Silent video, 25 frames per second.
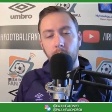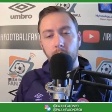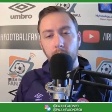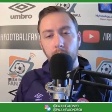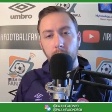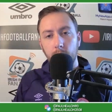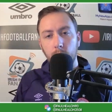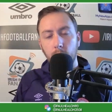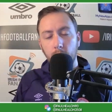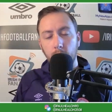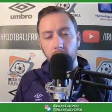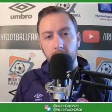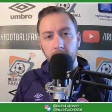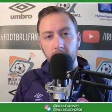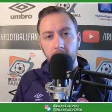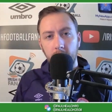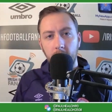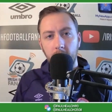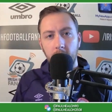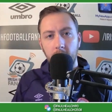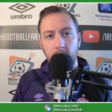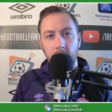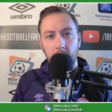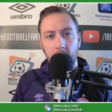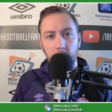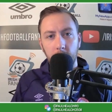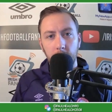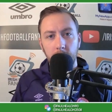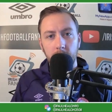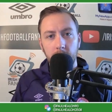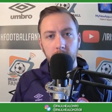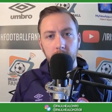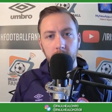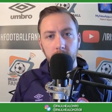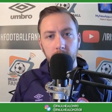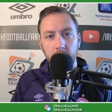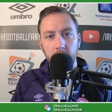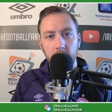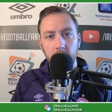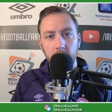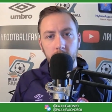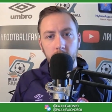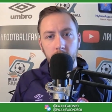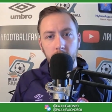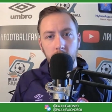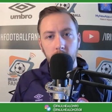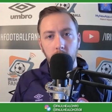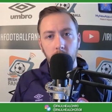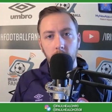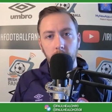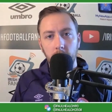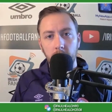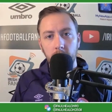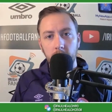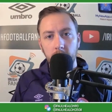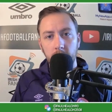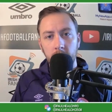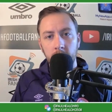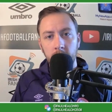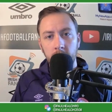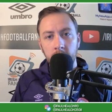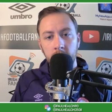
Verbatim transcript: right in that argument, and, and hopefully